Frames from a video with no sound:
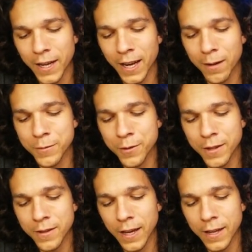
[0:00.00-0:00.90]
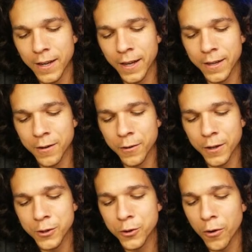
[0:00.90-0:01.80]
and I'm doing that in a
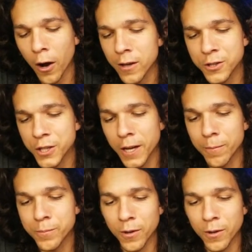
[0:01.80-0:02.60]
crisscross shape.